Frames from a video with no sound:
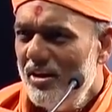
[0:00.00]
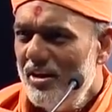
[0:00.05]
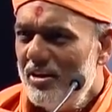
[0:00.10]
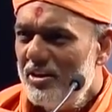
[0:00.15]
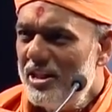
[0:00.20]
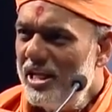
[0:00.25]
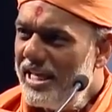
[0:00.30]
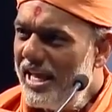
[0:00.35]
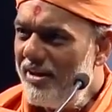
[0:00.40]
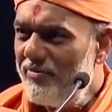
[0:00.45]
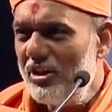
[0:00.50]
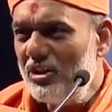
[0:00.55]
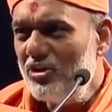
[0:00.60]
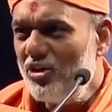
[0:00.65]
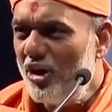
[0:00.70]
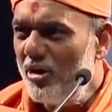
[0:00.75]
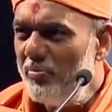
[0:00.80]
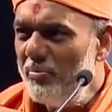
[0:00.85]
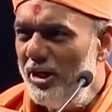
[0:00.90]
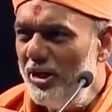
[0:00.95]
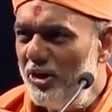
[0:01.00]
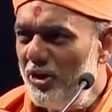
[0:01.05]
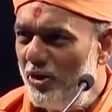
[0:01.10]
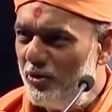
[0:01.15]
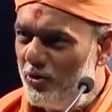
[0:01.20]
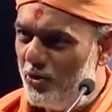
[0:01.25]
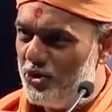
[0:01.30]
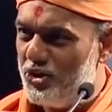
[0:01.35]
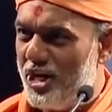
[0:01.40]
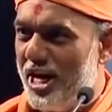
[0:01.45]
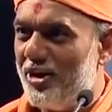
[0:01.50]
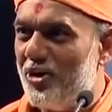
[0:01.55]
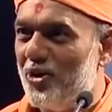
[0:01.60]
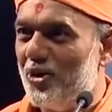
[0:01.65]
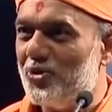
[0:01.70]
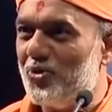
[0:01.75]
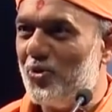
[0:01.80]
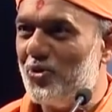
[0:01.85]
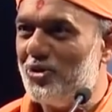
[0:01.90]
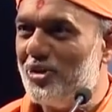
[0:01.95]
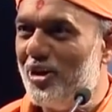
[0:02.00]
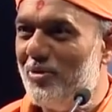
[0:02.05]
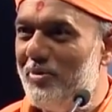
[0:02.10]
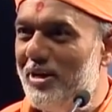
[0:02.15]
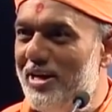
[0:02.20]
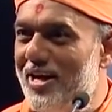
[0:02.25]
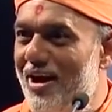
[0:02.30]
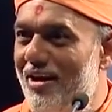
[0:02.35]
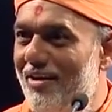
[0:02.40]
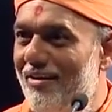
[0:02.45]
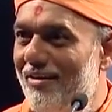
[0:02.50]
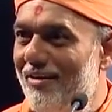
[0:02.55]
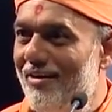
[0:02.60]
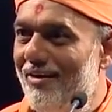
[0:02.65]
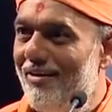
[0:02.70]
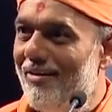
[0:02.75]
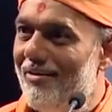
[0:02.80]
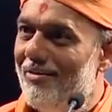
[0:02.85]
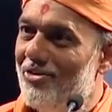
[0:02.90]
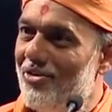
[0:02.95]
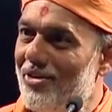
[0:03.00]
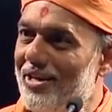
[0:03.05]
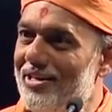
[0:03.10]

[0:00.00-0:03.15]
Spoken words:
That every third minute you have to check your social media, your